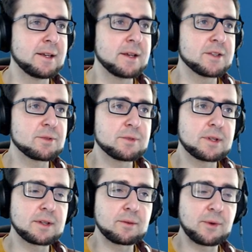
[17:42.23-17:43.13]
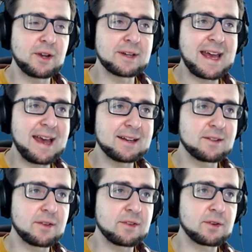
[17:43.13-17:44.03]
So we're gonna add
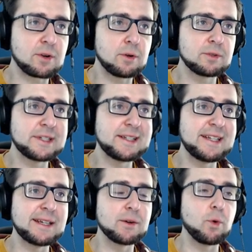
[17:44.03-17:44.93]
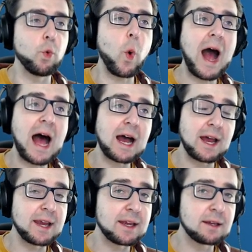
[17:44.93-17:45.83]
throw the
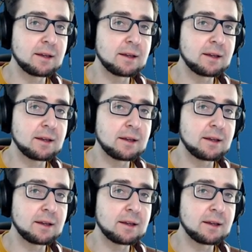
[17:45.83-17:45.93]
y,